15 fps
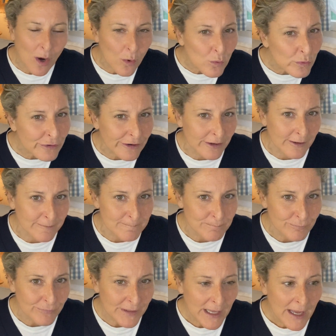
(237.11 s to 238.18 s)
older.
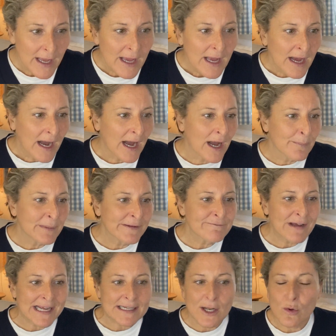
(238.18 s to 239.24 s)
In
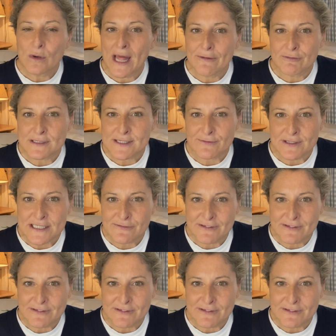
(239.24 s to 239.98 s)
fact, low levels of this